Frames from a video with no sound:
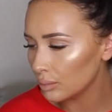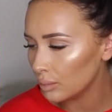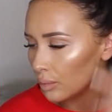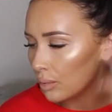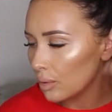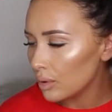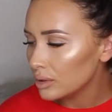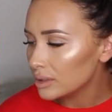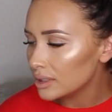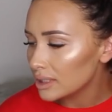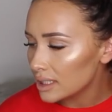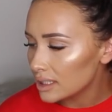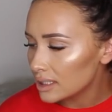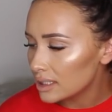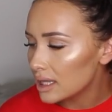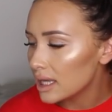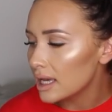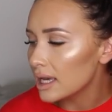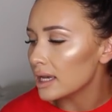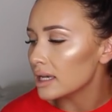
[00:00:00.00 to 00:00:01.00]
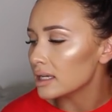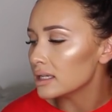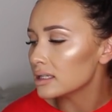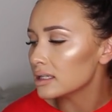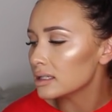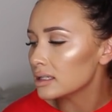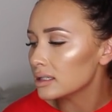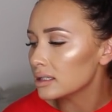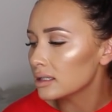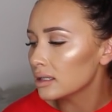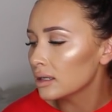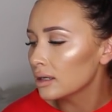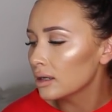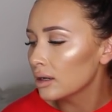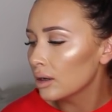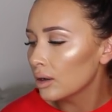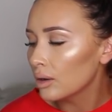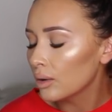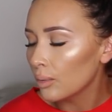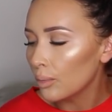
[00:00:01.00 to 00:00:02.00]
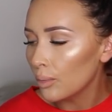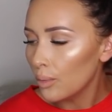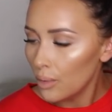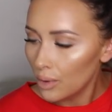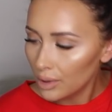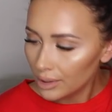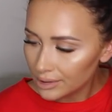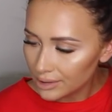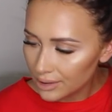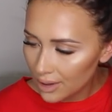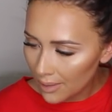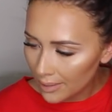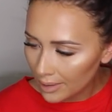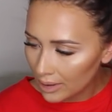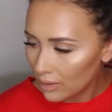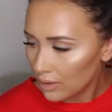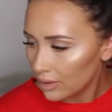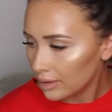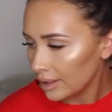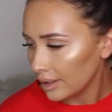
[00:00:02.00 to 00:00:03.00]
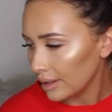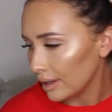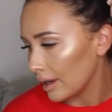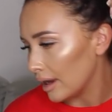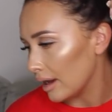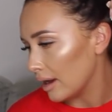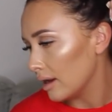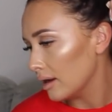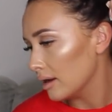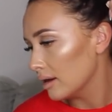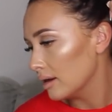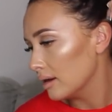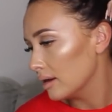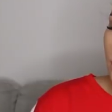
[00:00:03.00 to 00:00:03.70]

What is this? What is going on here?